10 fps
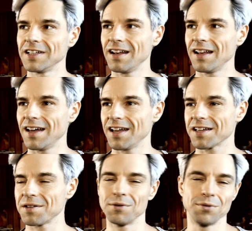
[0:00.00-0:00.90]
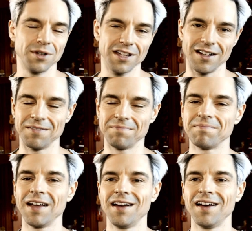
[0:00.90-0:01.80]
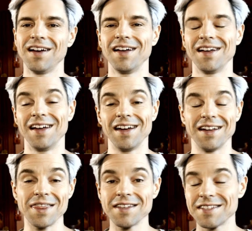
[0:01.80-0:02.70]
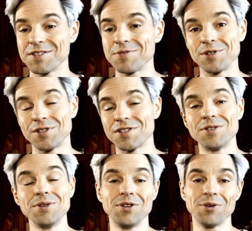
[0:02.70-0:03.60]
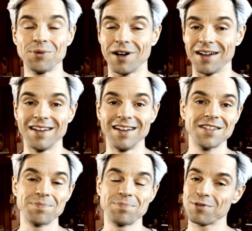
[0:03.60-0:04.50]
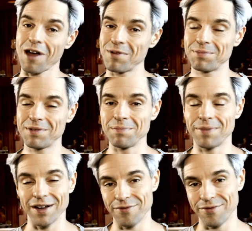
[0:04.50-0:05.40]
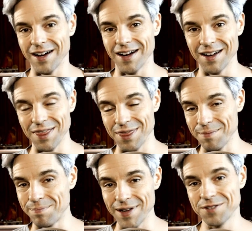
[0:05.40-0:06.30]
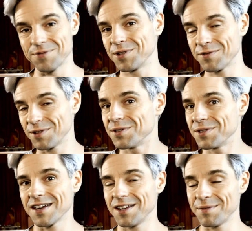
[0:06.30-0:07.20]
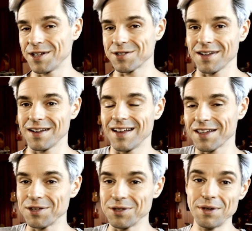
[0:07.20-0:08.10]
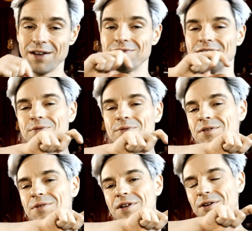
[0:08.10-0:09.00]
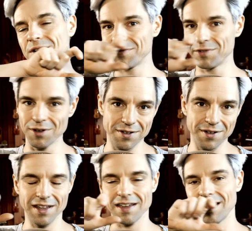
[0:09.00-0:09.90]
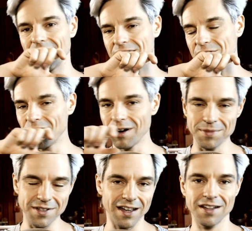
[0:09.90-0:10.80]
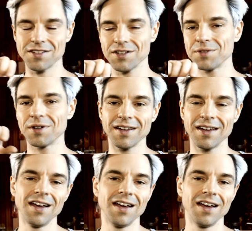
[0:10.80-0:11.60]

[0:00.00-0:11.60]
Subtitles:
like real. And this is what Studio One is probably by far the best workflow you can imagine. Like you have, when you record a vocal track and comms and so on,